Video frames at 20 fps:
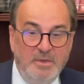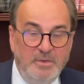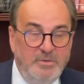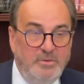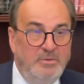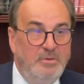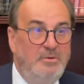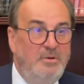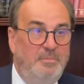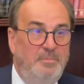
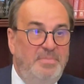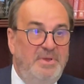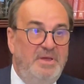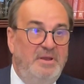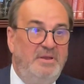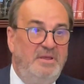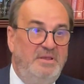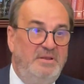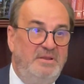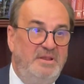
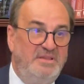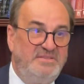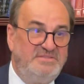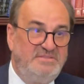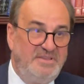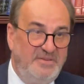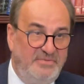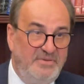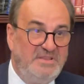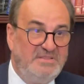European
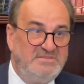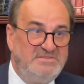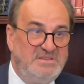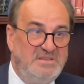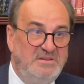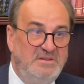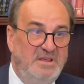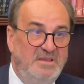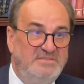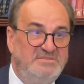defense
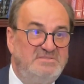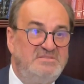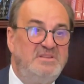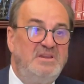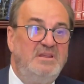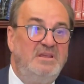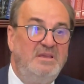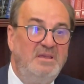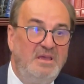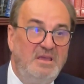
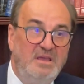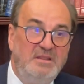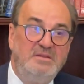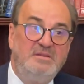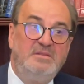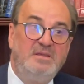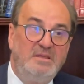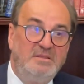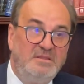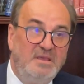industry,
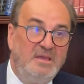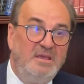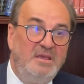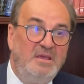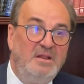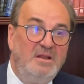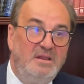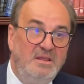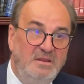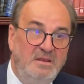and
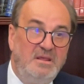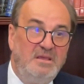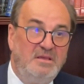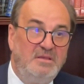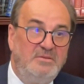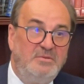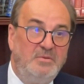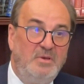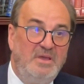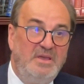they
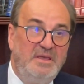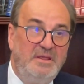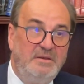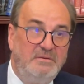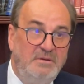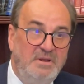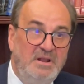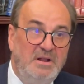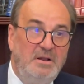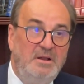leading to a
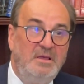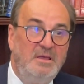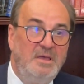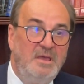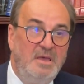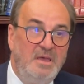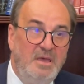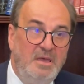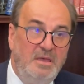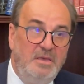real
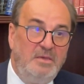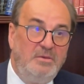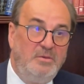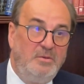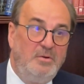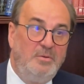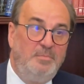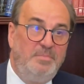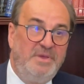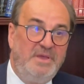
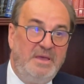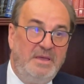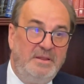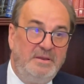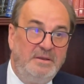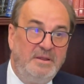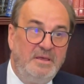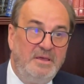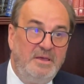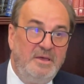
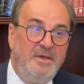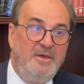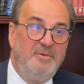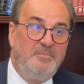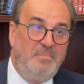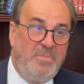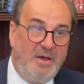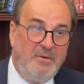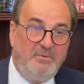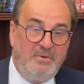European
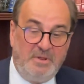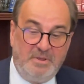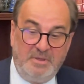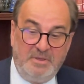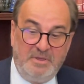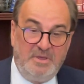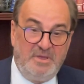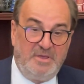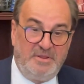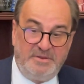power.
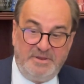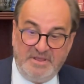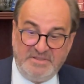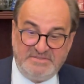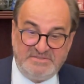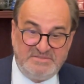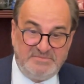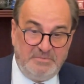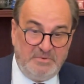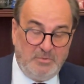
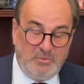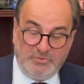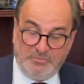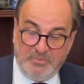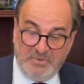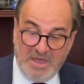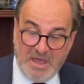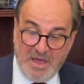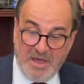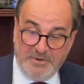That's what
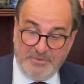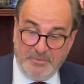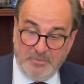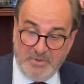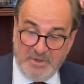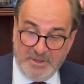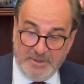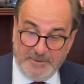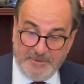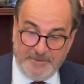we are
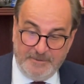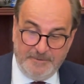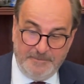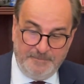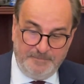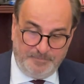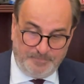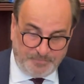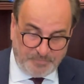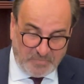doing
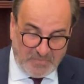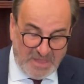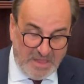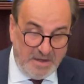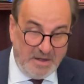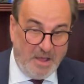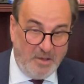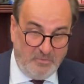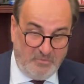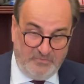
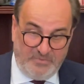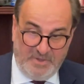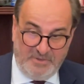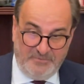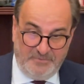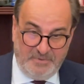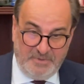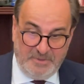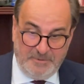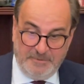in our
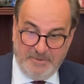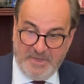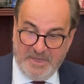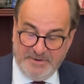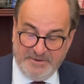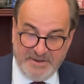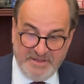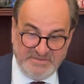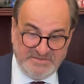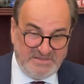favor,
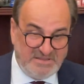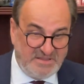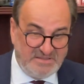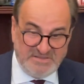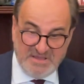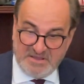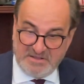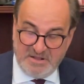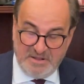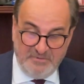and that's
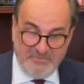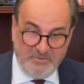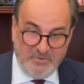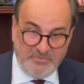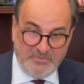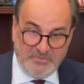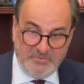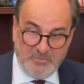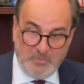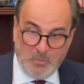exactly what